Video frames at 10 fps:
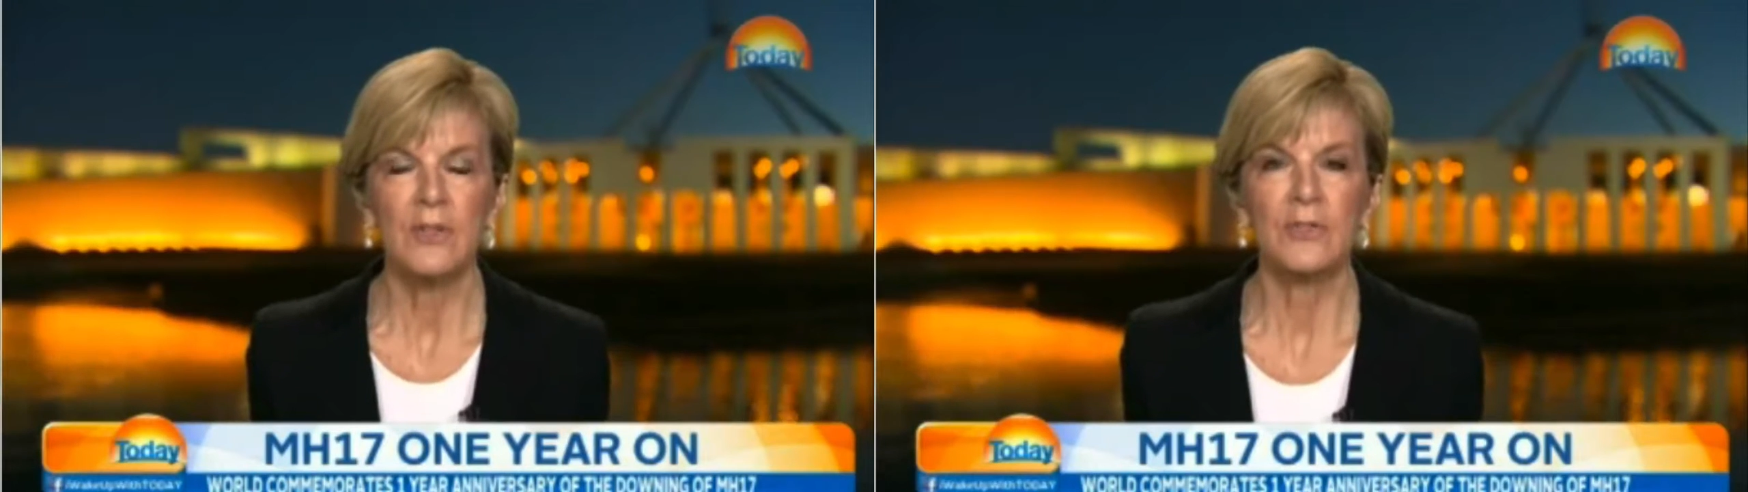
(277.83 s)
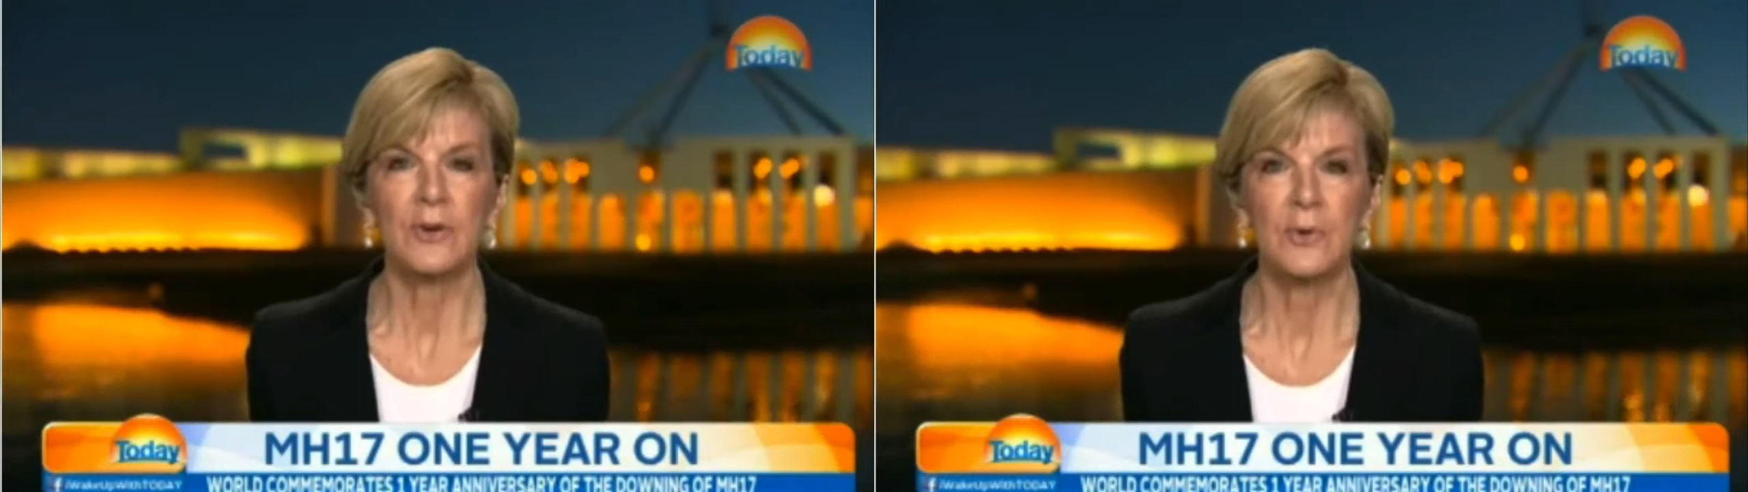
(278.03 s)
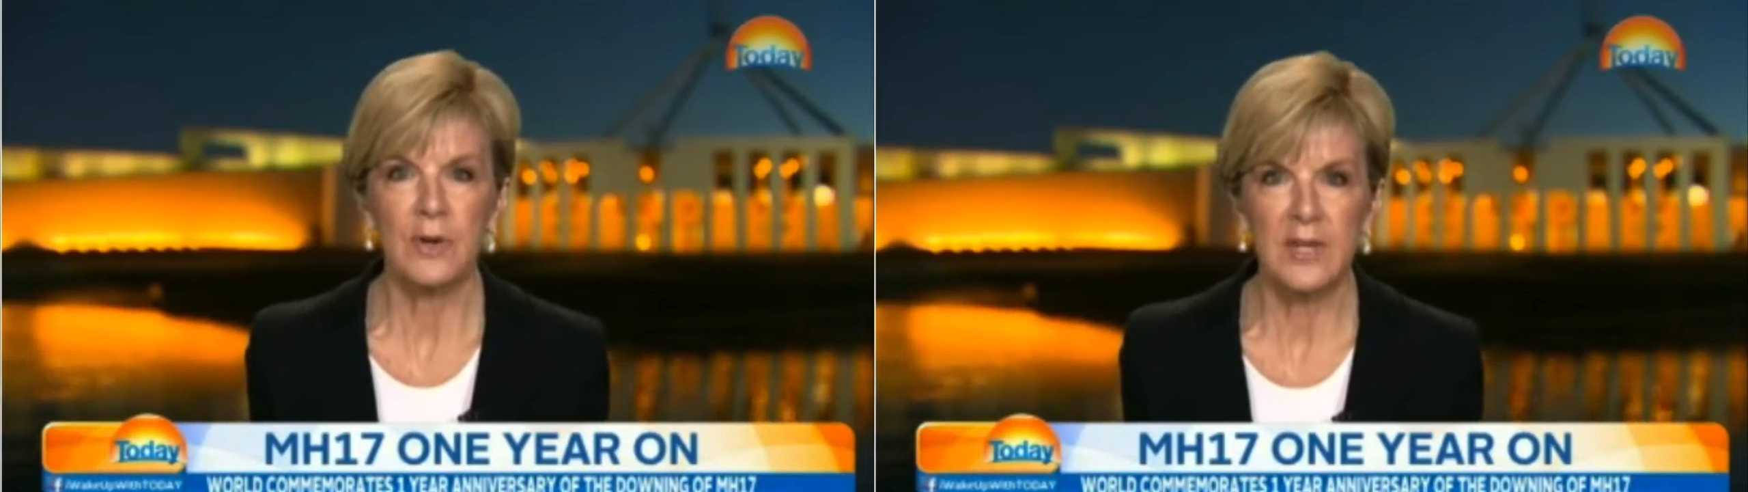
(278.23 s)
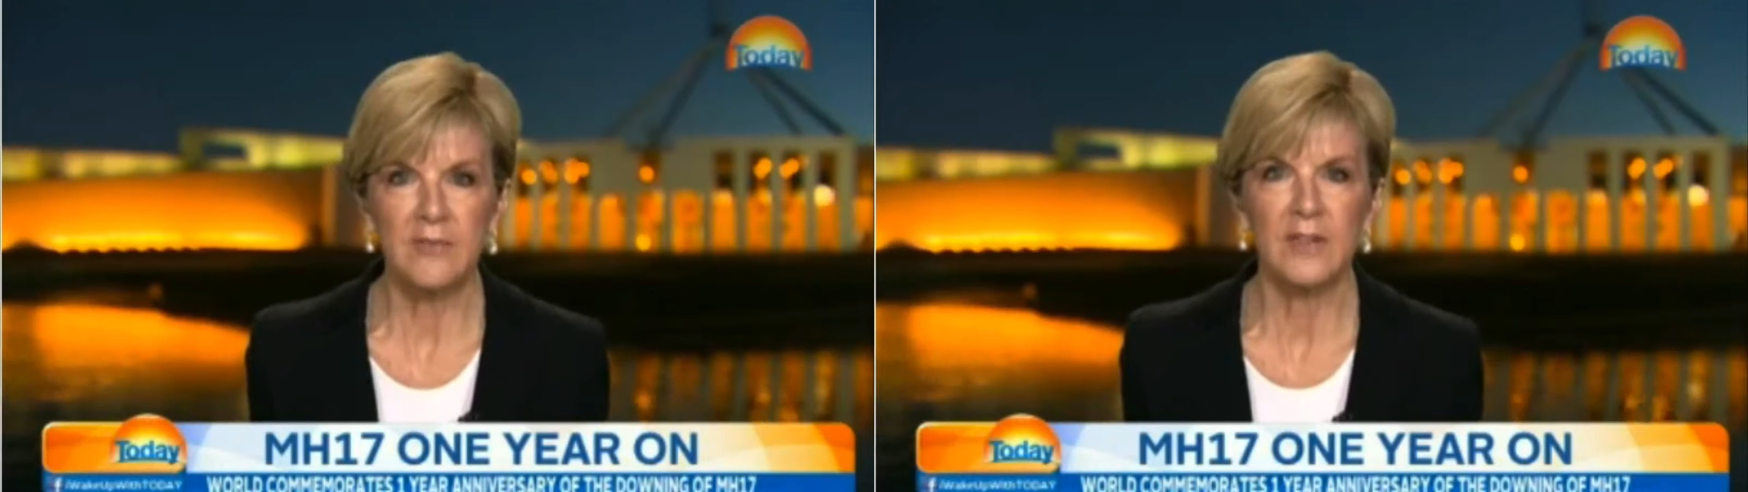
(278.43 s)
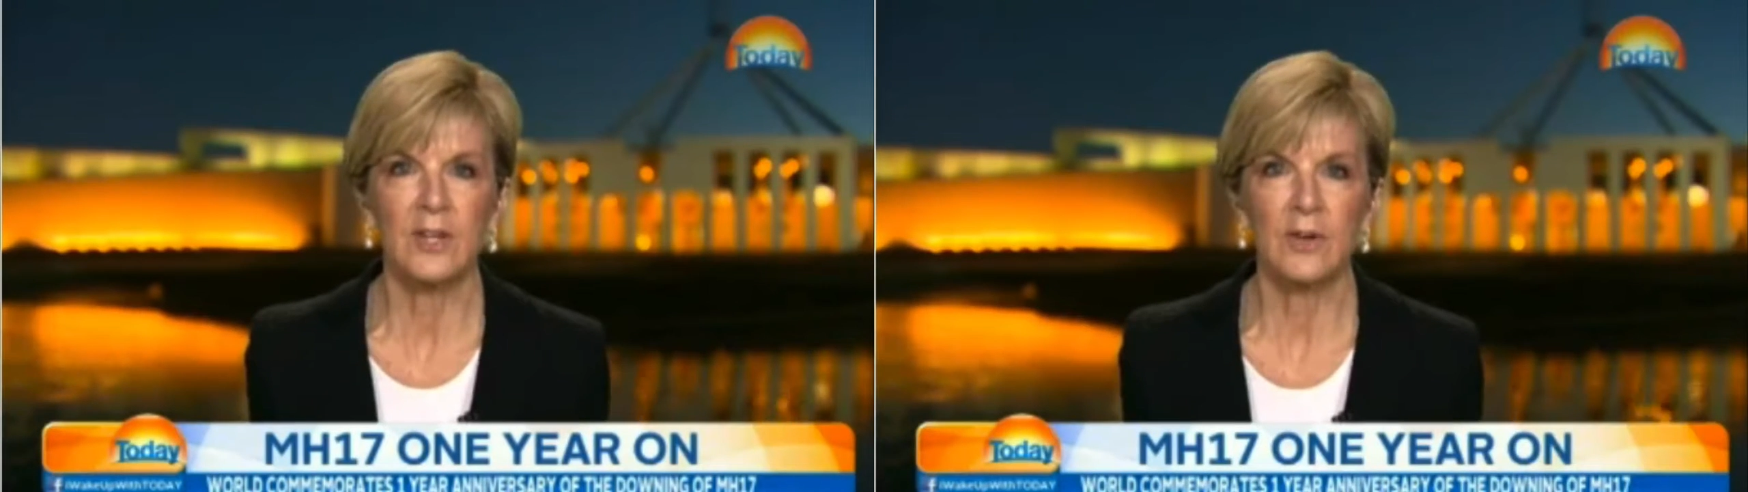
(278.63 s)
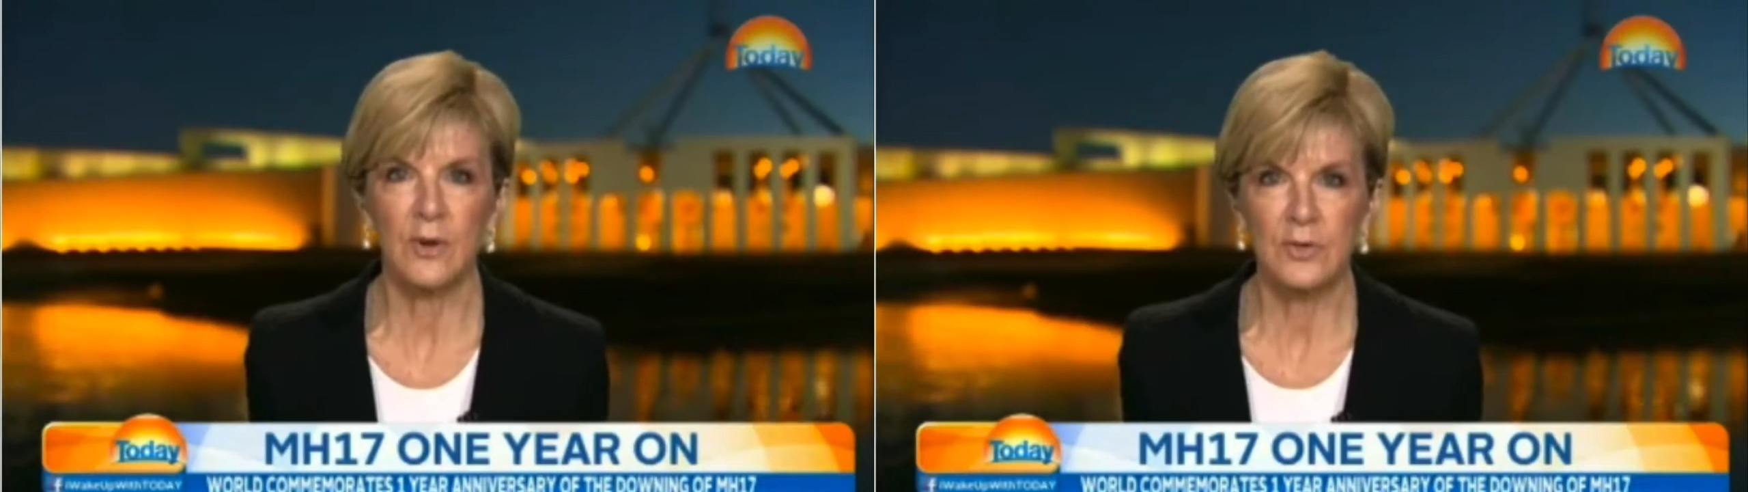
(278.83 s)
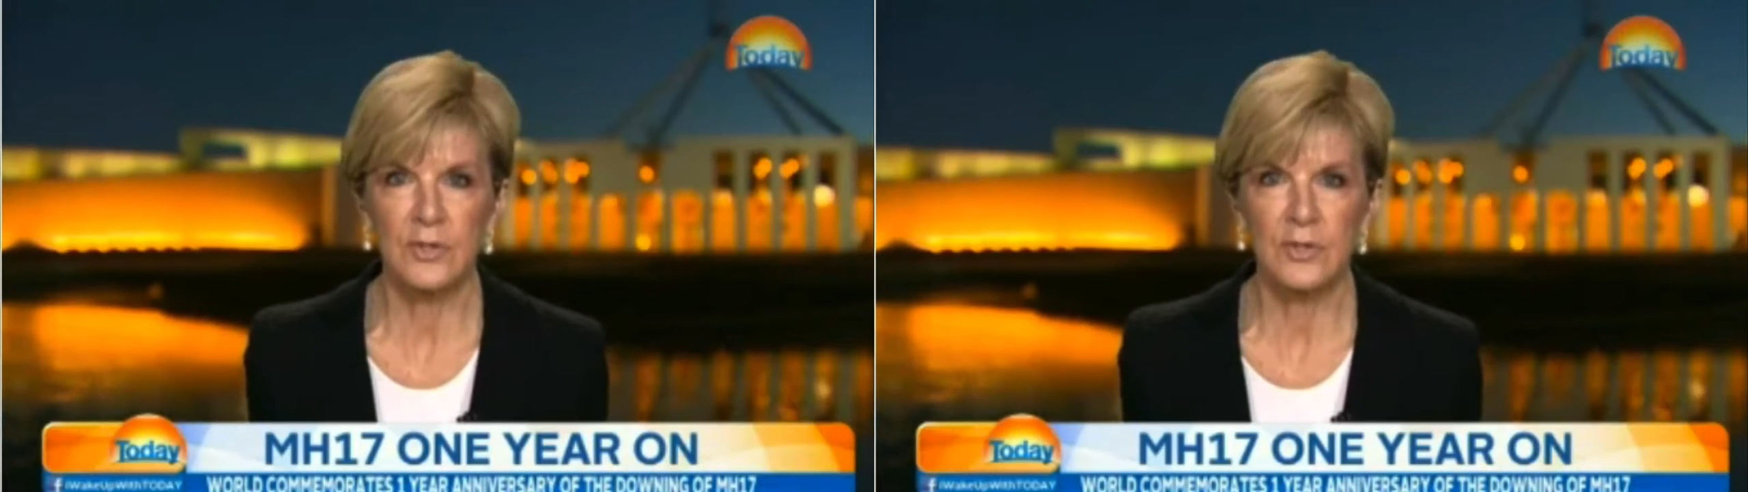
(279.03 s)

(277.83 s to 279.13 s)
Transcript: The grieving goes